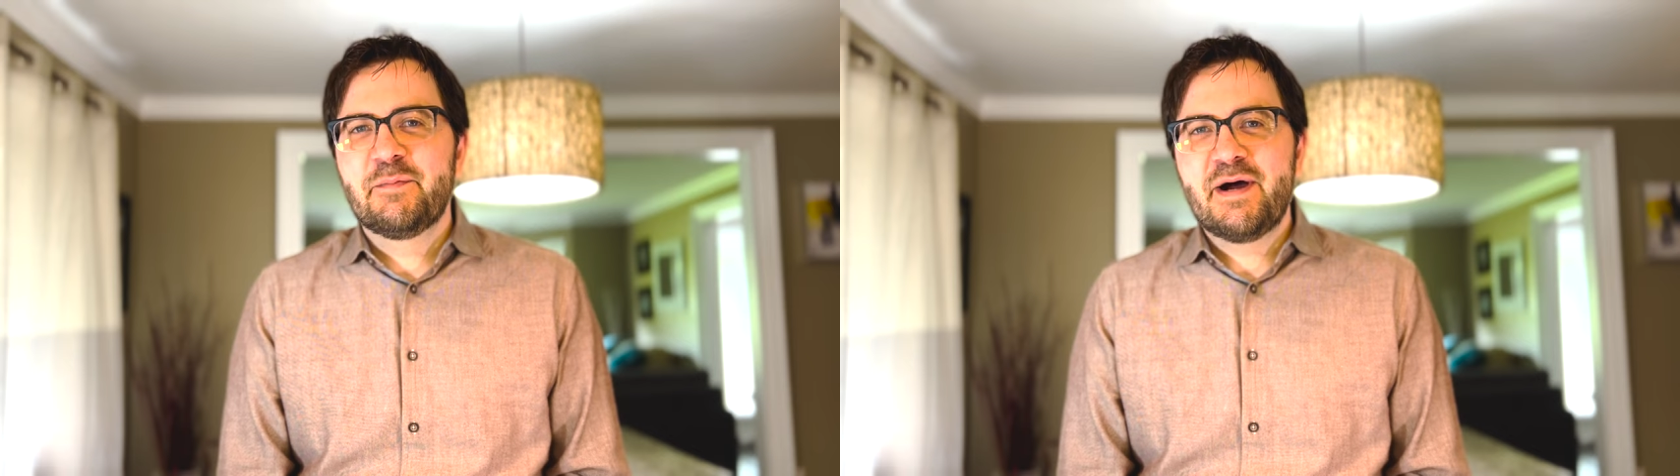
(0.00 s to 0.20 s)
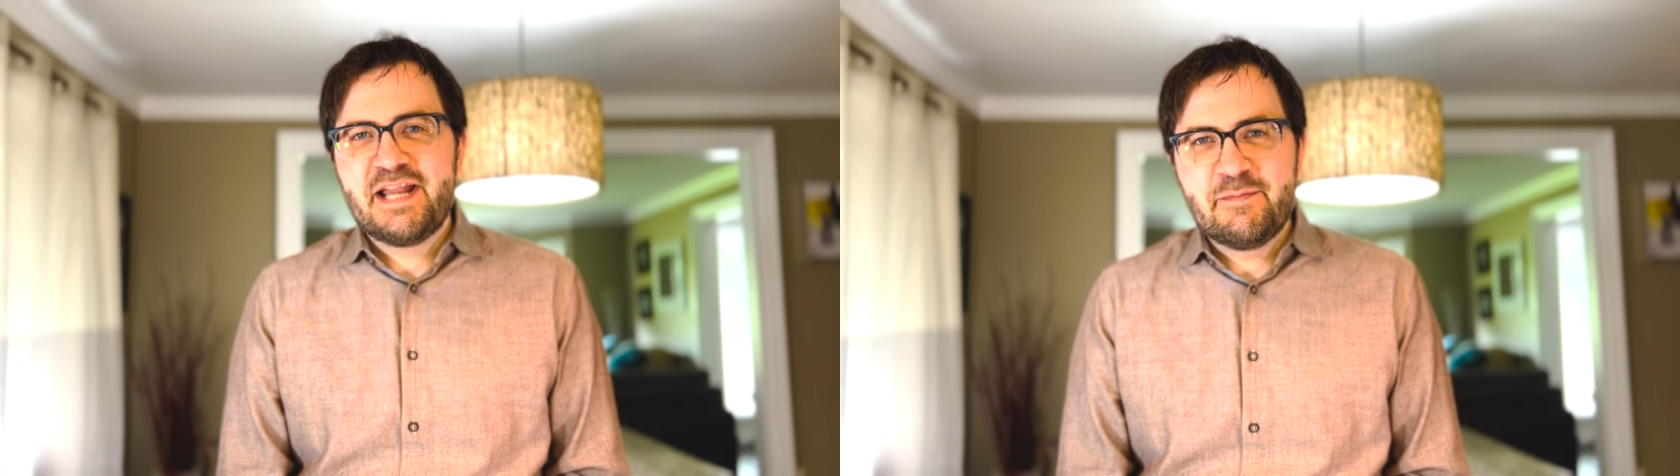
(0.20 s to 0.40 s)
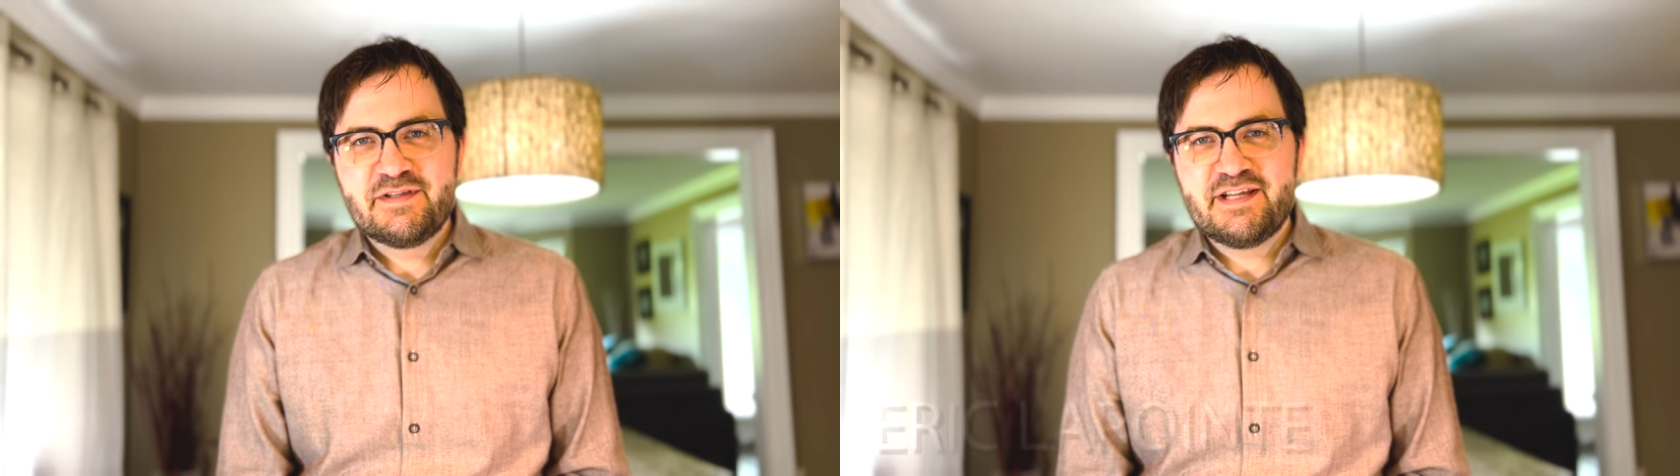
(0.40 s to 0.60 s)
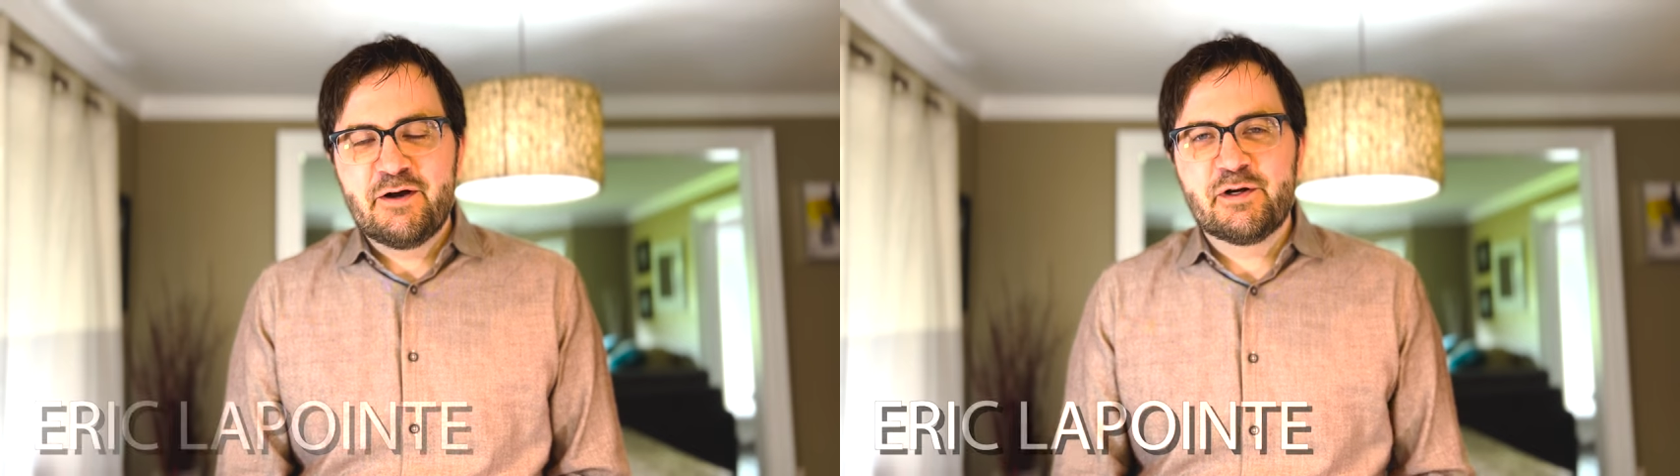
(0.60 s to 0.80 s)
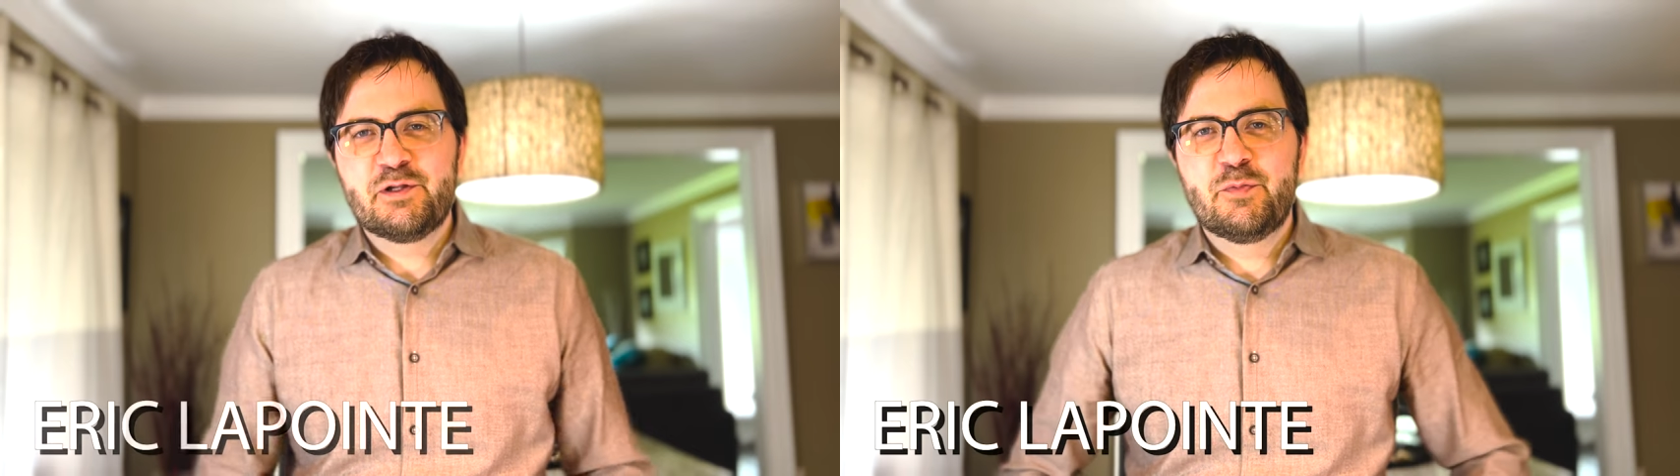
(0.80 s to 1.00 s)
My name is
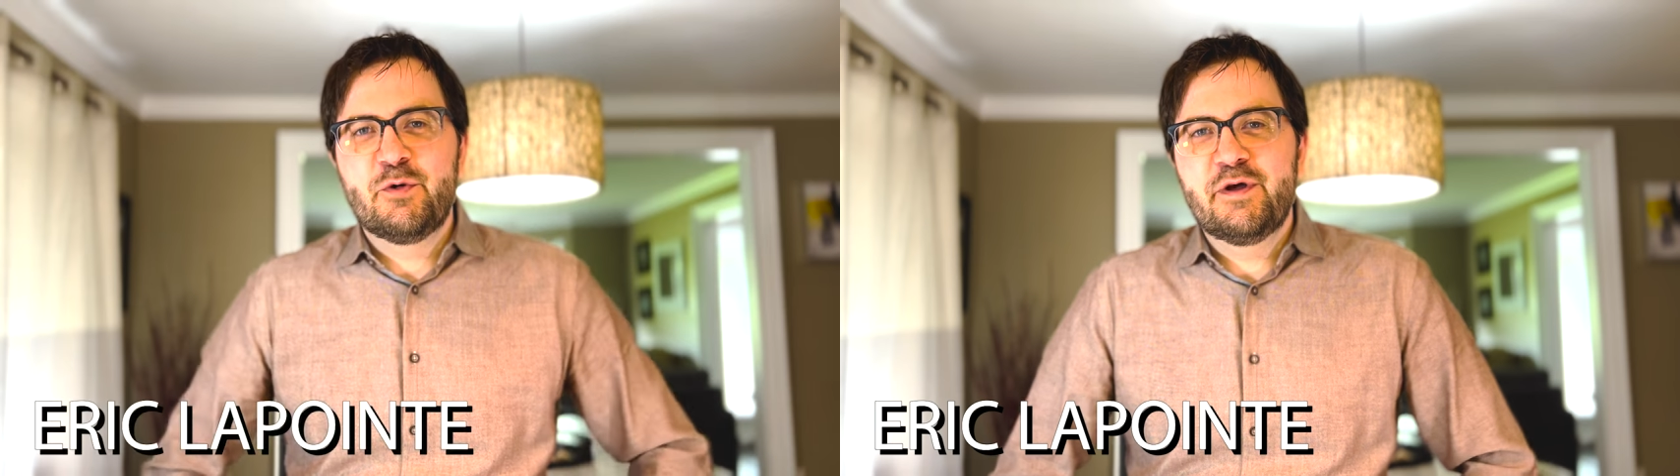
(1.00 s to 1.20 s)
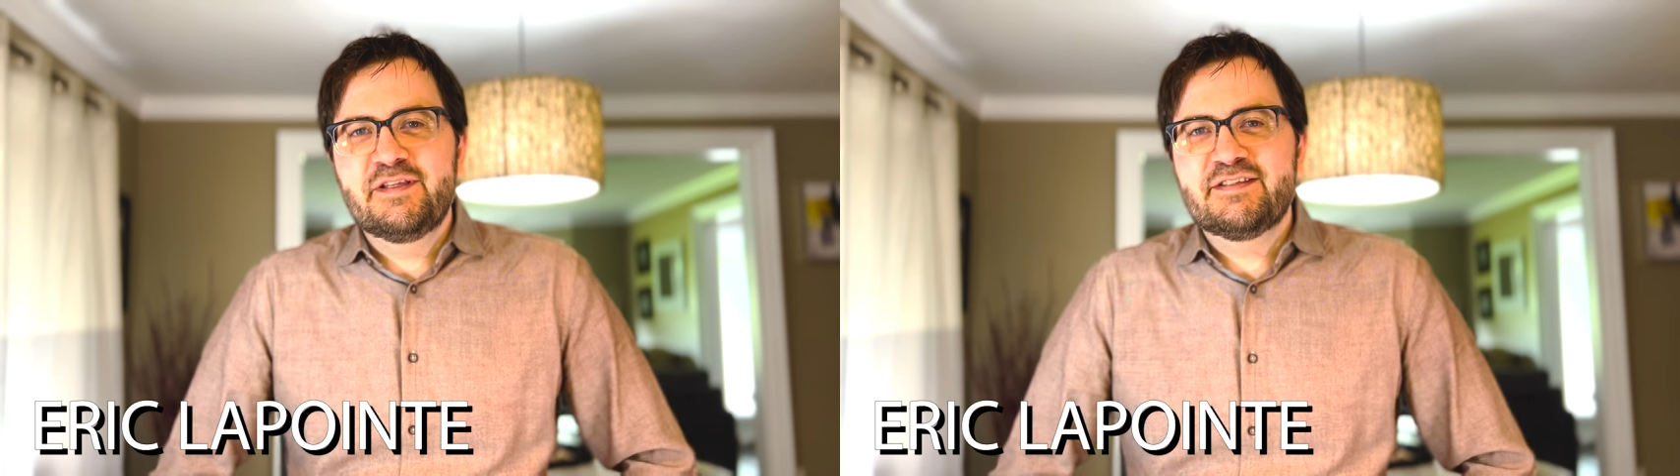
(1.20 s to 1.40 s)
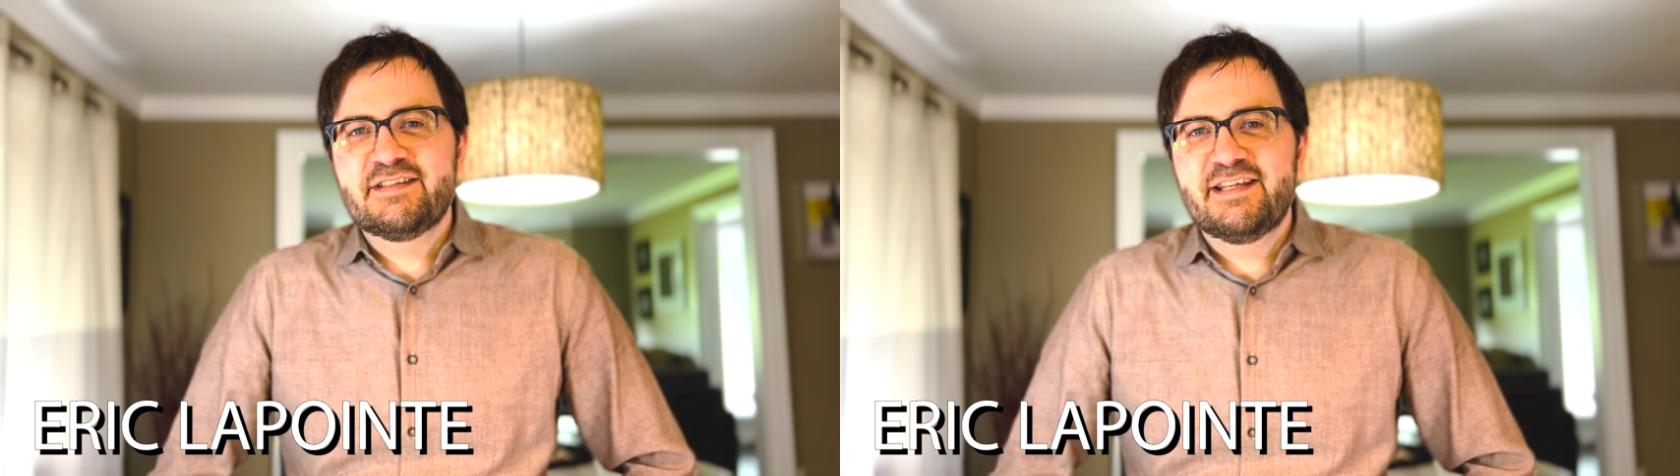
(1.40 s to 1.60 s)
Eric Lapointe,